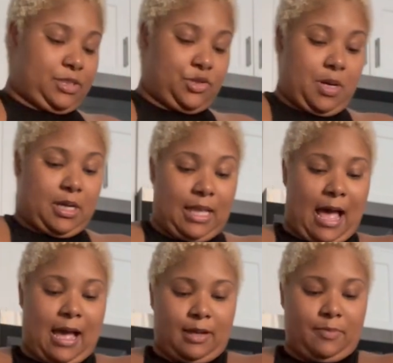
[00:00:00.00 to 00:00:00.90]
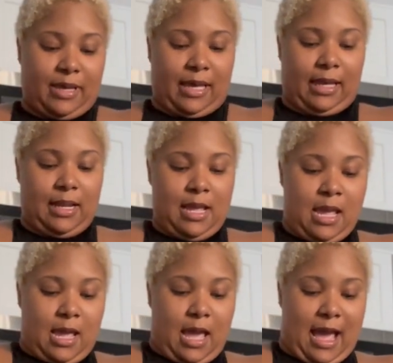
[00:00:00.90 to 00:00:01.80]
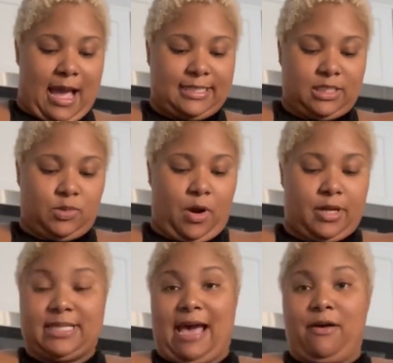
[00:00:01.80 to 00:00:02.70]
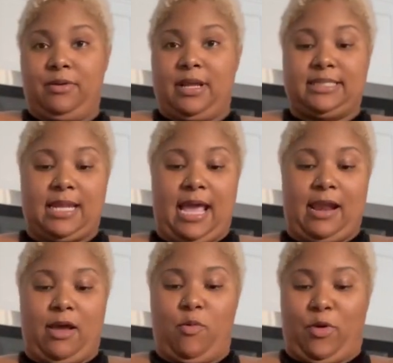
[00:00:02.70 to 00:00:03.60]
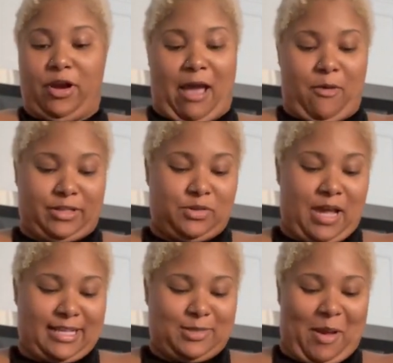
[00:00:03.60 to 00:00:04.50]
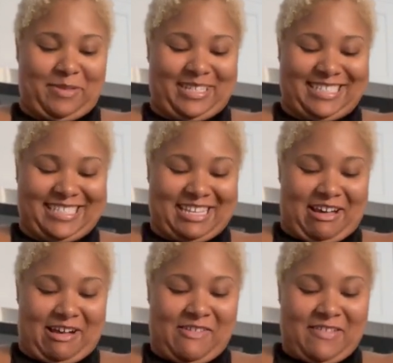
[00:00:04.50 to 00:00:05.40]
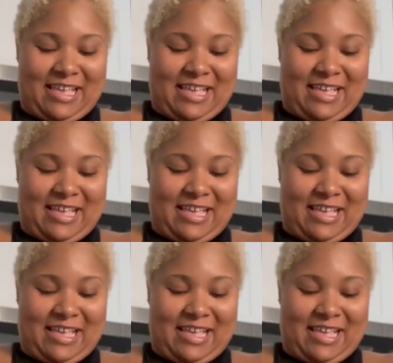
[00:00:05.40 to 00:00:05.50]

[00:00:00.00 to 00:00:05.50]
2 o'clock, but I just worked out. I did an at-home workout, which you guys probably just saw.